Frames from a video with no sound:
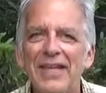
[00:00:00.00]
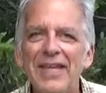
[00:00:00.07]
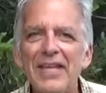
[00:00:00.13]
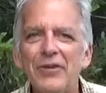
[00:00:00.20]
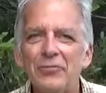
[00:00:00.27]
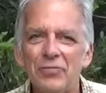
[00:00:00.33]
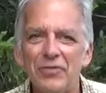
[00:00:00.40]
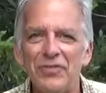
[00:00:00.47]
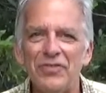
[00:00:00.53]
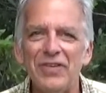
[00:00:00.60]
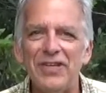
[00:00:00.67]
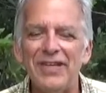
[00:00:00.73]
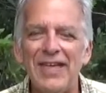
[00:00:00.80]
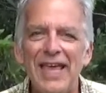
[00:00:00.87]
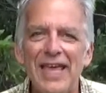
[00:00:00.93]

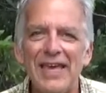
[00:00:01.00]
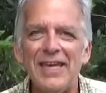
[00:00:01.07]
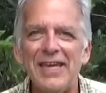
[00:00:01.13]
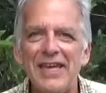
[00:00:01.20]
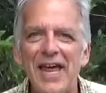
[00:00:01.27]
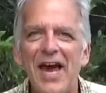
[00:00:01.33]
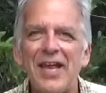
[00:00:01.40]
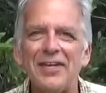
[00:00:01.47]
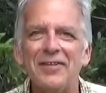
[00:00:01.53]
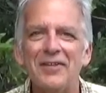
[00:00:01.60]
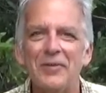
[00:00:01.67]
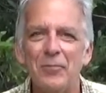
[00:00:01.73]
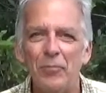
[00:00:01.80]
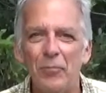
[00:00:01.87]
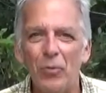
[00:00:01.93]
interesting and not
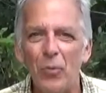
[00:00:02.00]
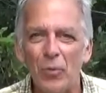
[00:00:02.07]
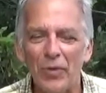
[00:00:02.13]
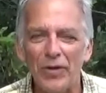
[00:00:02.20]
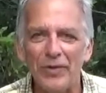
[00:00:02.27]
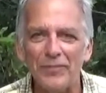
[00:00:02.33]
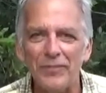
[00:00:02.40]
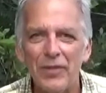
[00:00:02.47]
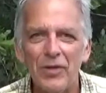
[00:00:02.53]
boring.